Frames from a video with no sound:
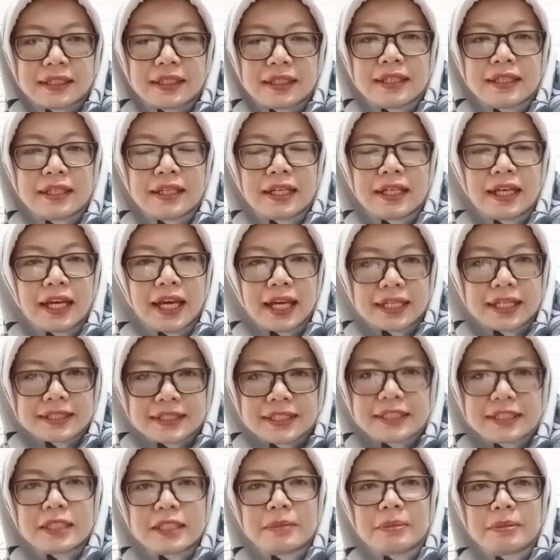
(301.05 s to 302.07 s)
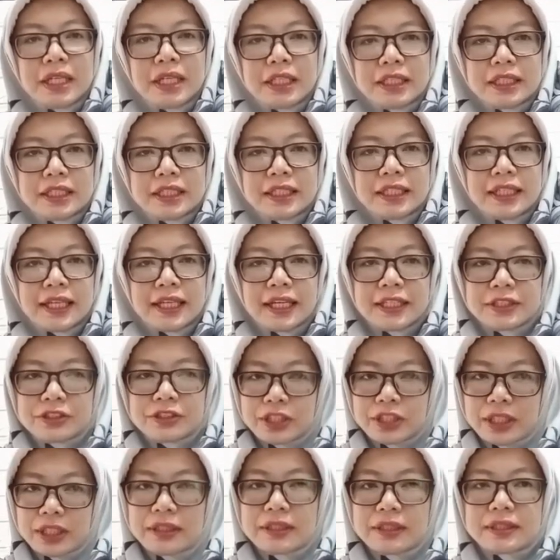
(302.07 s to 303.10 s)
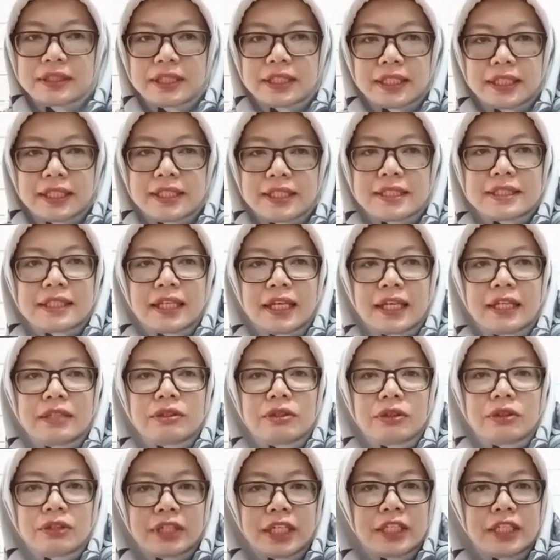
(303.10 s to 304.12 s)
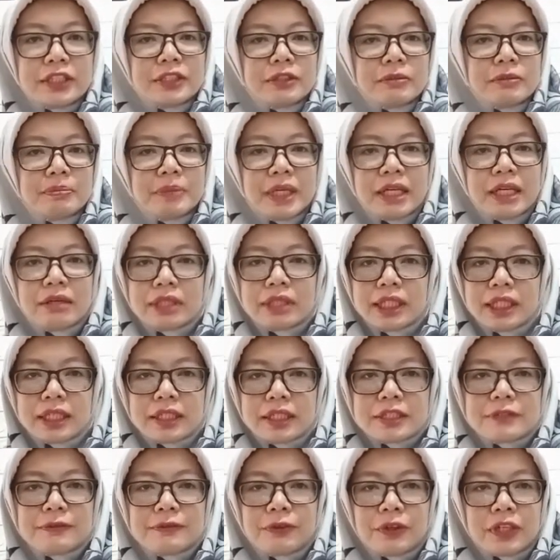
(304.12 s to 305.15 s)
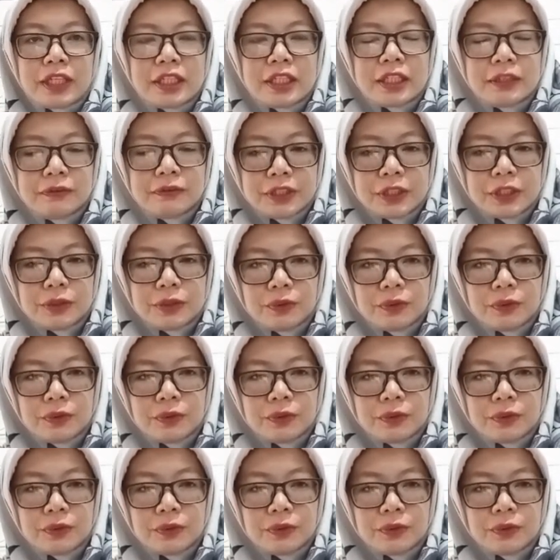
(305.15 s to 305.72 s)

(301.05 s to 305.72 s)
Accessibility and challenges can create new barriers for individuals